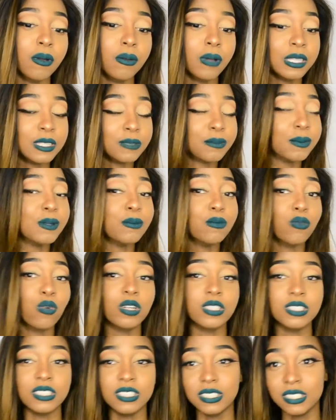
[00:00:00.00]
it's been
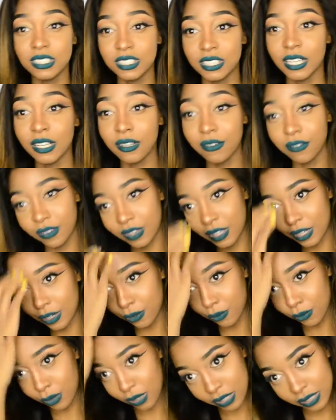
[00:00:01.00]
more stiff than
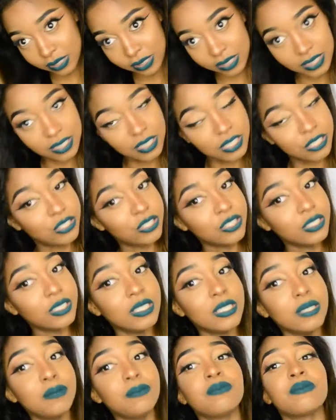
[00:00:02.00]
it was
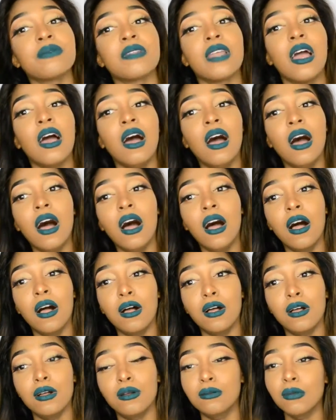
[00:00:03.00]
initially.
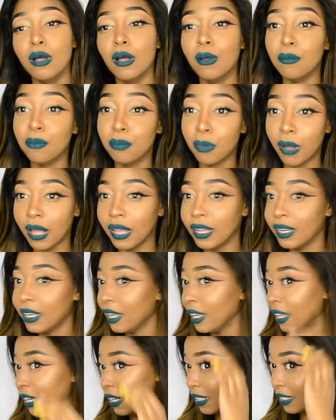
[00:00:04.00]

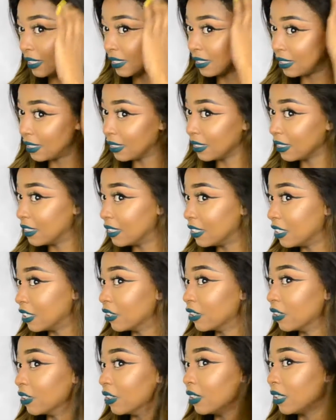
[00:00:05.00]
But it is
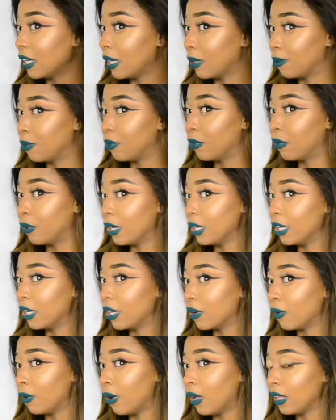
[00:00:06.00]
still like pretty
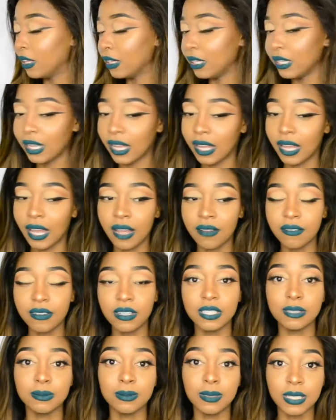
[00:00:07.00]
good quality. I
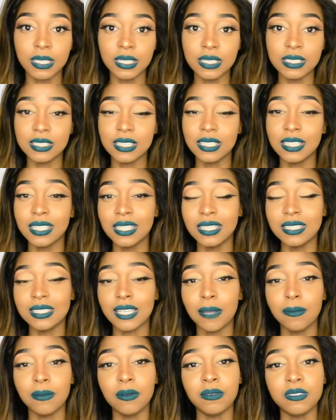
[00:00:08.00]
haven't experienced any
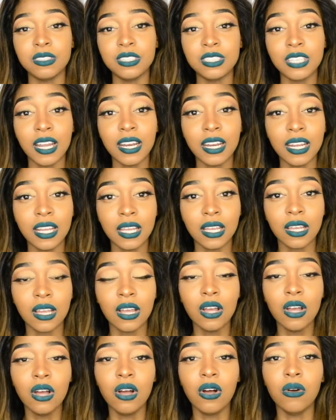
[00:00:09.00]
type of shedding
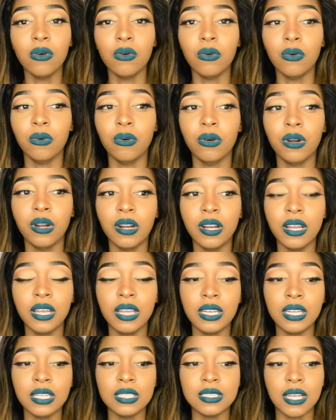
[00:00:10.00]
or
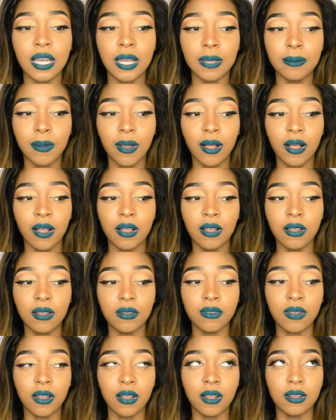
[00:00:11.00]
any type
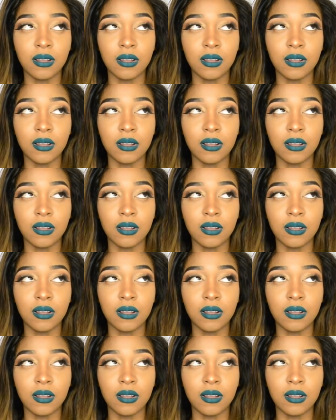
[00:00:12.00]
of